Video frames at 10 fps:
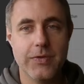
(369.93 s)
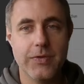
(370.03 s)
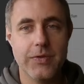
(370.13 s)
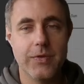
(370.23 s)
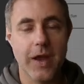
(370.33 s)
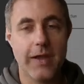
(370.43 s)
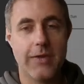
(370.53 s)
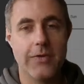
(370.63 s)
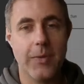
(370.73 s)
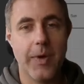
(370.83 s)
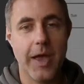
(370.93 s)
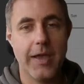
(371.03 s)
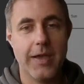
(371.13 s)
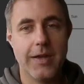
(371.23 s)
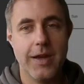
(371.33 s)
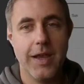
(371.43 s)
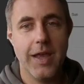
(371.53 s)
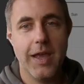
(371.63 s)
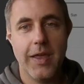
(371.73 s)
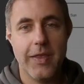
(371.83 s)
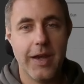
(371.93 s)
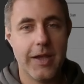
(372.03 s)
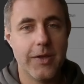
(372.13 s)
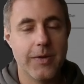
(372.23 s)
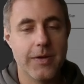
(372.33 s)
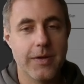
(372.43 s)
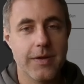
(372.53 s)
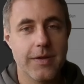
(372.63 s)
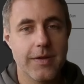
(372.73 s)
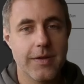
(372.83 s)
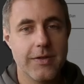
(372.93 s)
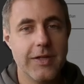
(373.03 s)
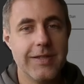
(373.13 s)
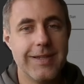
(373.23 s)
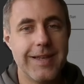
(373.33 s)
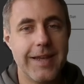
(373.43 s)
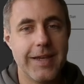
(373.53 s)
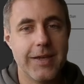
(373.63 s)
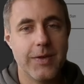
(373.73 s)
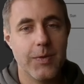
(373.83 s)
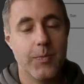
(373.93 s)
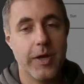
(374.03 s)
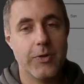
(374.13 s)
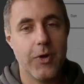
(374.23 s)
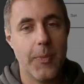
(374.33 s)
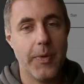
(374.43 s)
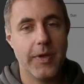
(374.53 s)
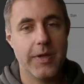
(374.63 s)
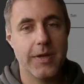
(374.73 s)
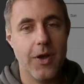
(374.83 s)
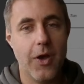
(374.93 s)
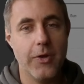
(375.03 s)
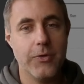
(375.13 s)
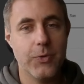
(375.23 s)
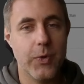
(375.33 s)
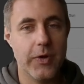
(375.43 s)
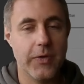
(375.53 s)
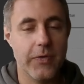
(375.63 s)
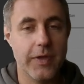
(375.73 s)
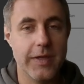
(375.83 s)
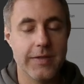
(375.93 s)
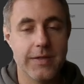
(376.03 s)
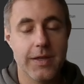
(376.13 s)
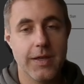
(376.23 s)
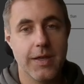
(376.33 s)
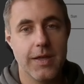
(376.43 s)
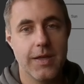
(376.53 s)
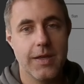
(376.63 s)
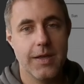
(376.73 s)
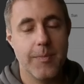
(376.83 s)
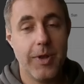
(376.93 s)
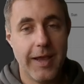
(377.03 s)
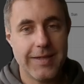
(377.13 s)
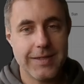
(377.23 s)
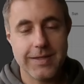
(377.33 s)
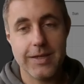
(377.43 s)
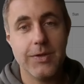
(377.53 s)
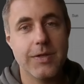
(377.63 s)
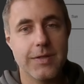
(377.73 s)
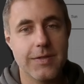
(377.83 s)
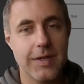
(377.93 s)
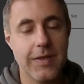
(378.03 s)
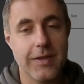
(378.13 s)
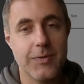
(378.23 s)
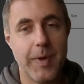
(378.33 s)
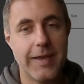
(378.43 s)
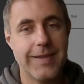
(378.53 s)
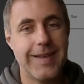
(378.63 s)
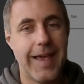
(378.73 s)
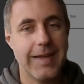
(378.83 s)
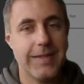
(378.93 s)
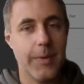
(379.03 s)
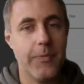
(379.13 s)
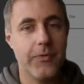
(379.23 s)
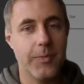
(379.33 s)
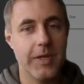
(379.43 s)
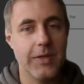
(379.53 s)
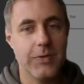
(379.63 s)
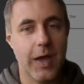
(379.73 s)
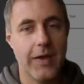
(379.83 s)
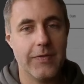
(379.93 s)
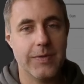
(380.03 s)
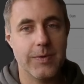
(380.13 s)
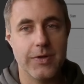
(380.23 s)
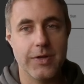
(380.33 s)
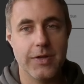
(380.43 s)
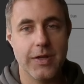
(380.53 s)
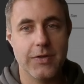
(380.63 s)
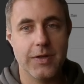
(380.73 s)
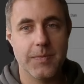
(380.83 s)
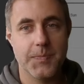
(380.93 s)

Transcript: the drag and drop icon, and then I can just link by dropping it onto one of these places that you can see that Spicy lights up for me, so I have some orientation.